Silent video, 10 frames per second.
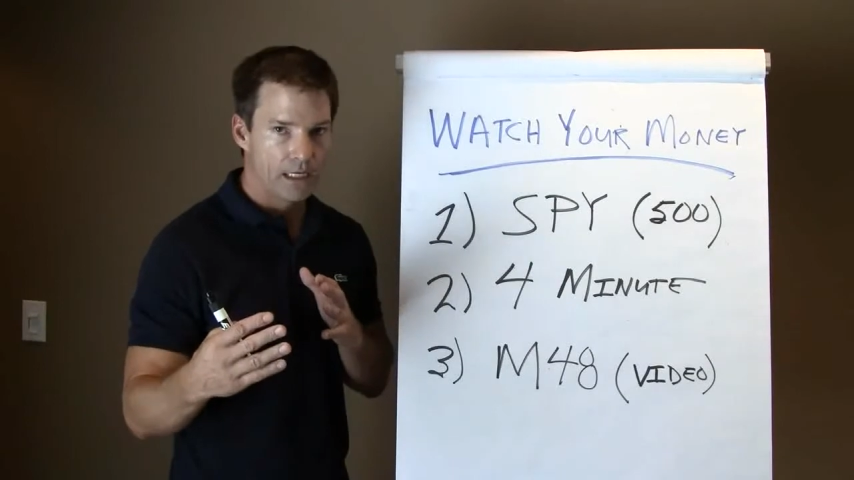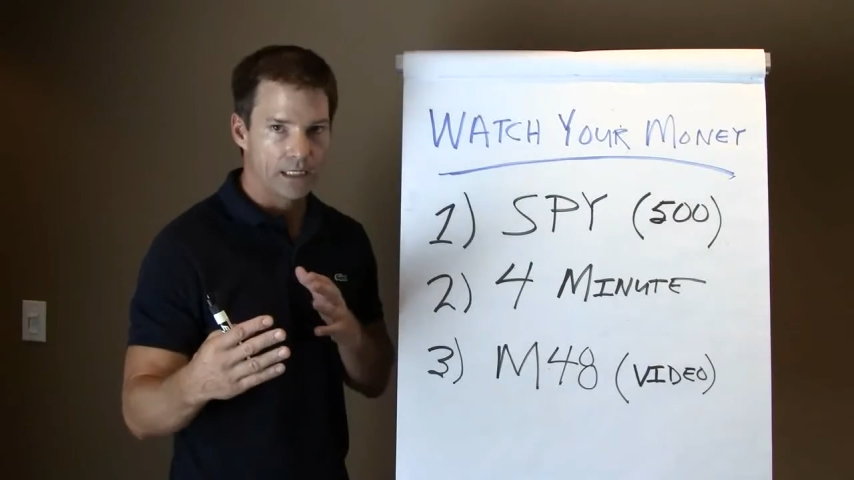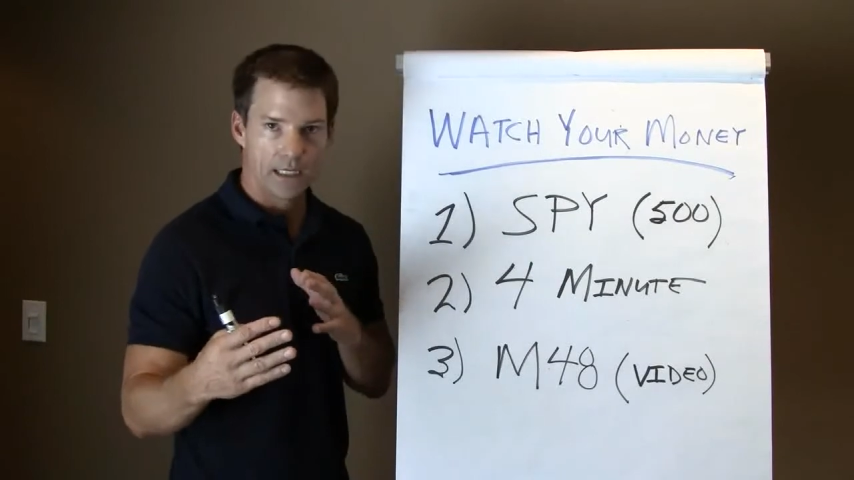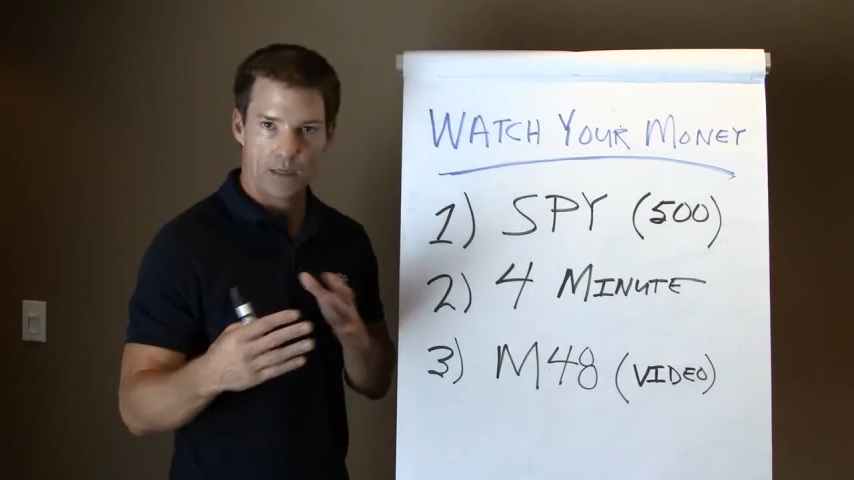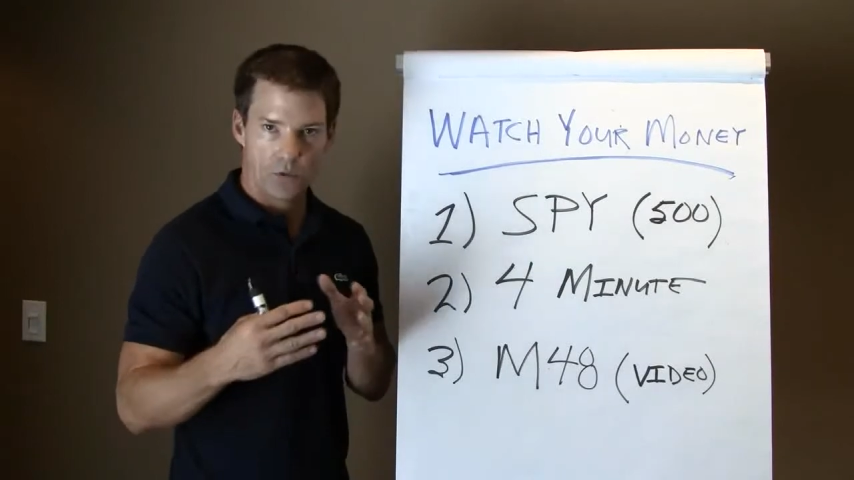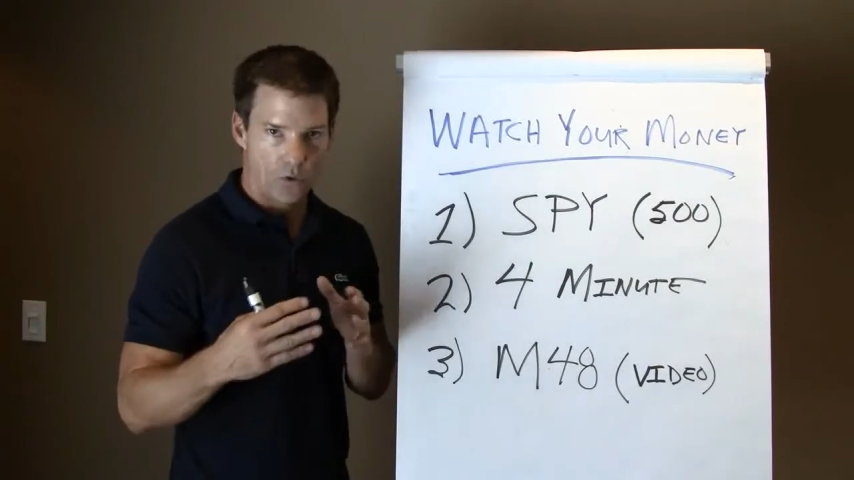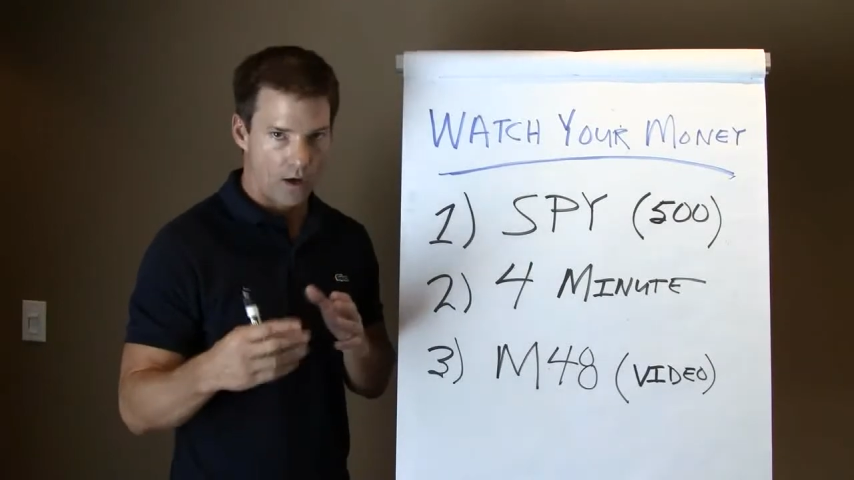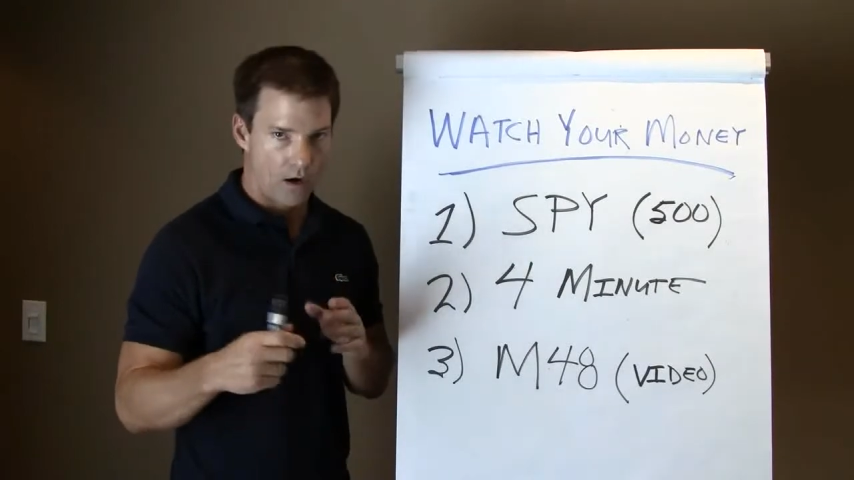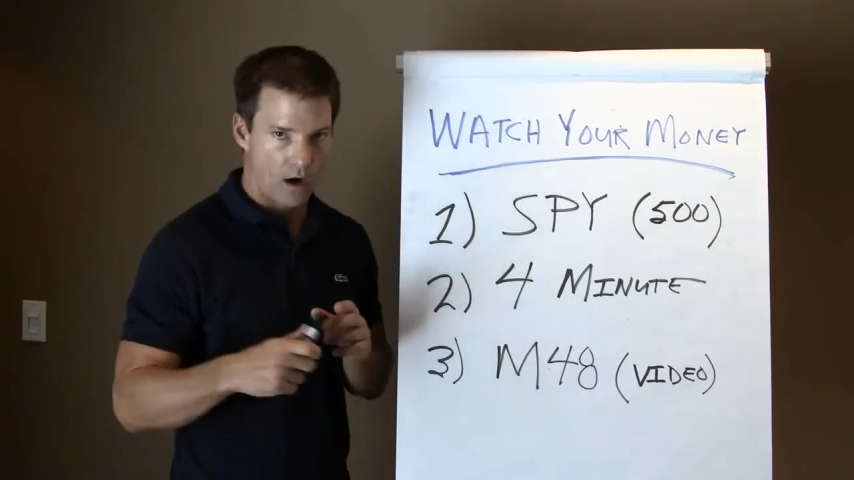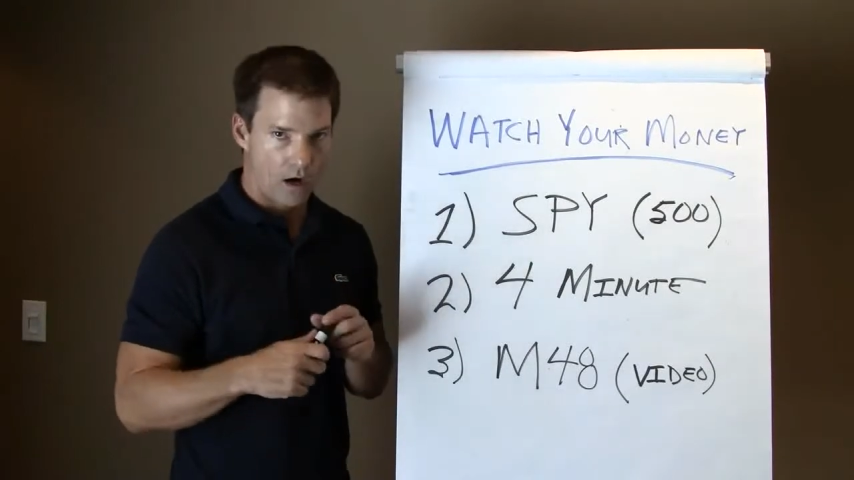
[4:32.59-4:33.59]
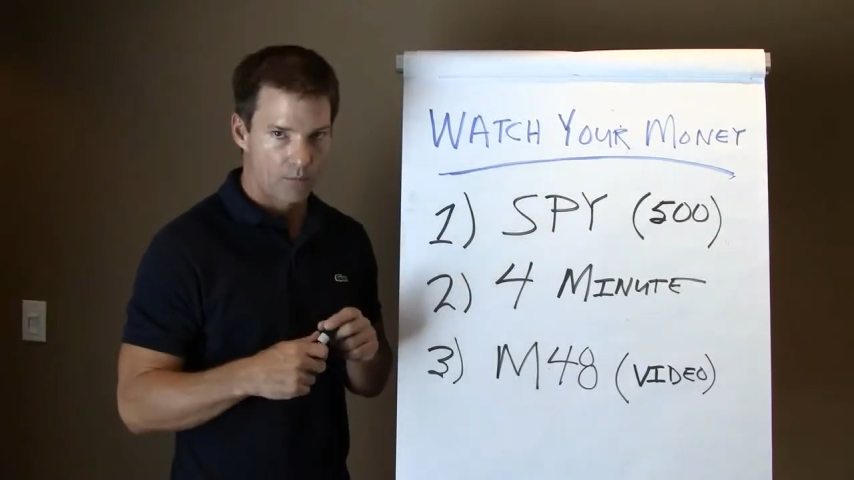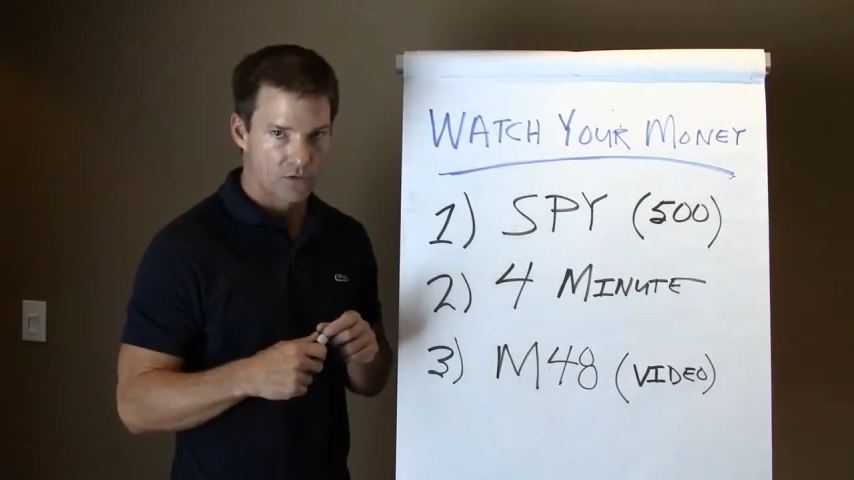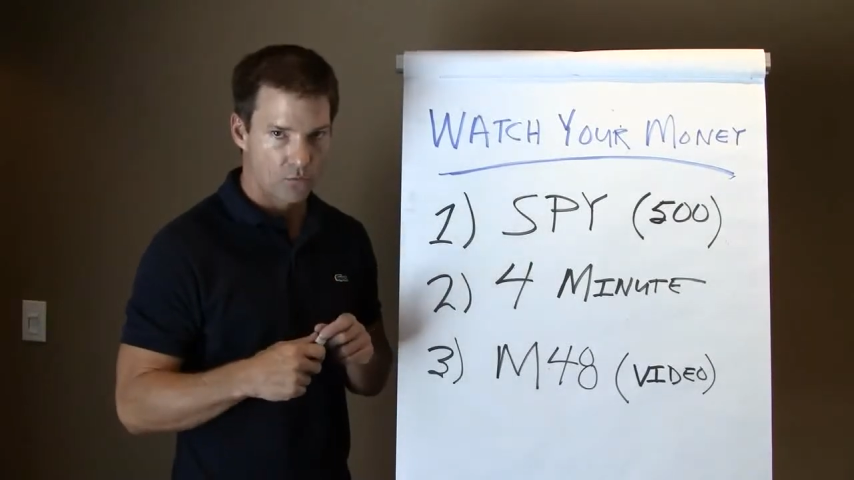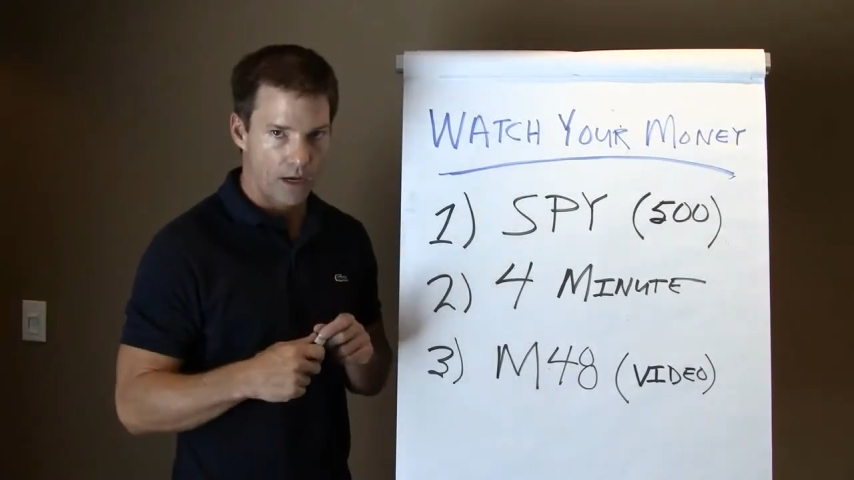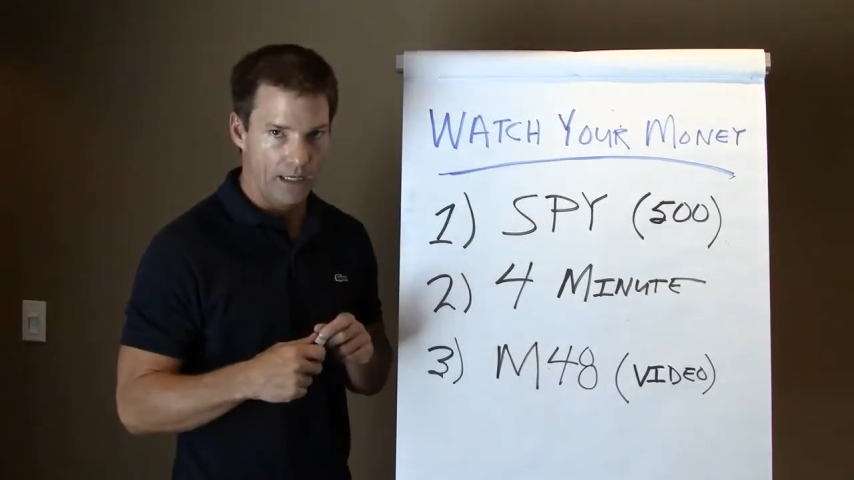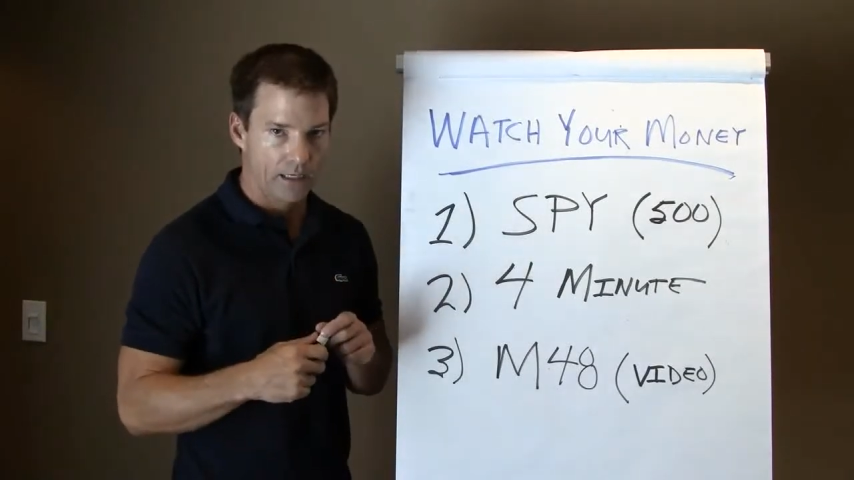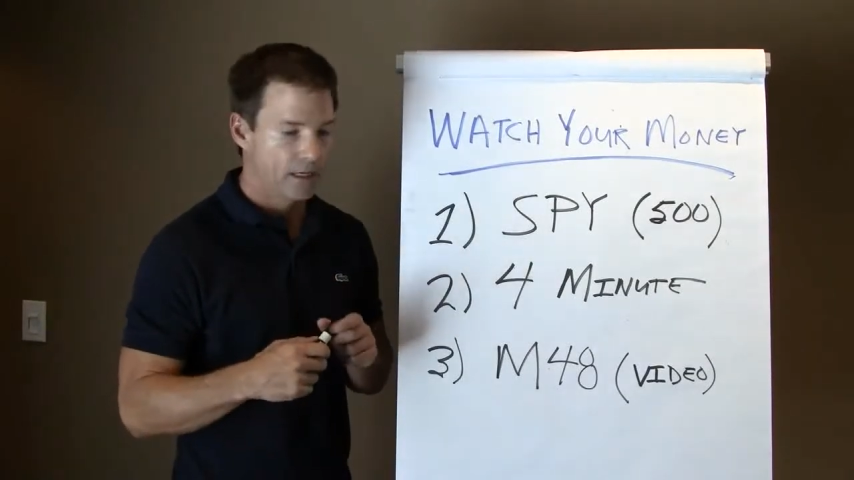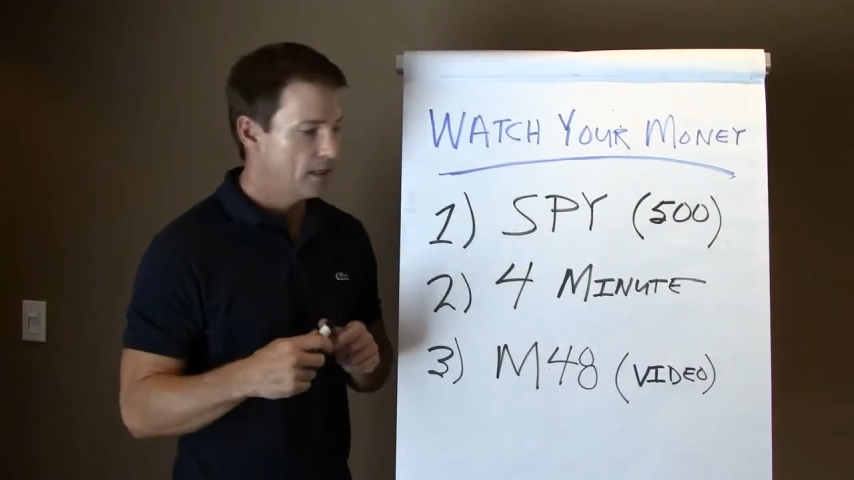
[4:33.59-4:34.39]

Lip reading: and keep you out of harm's way,